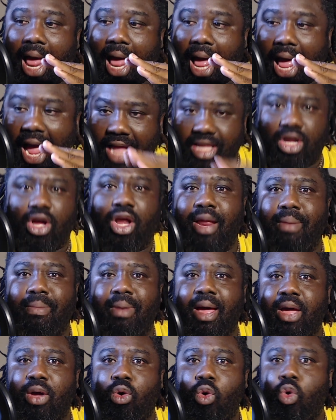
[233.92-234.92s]
I had to collect
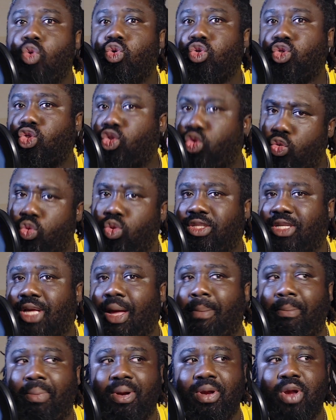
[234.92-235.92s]
my own stool
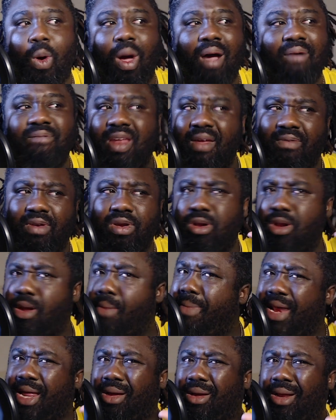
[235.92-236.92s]
sample. Now, I've never done a
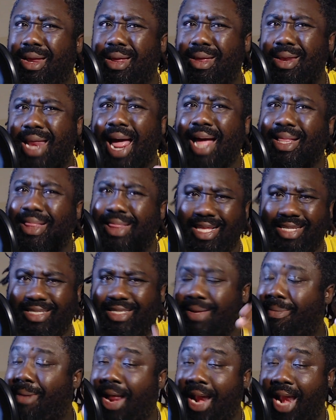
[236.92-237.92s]
medical like this
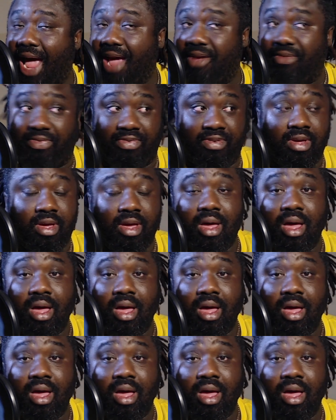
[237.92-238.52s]
in my life.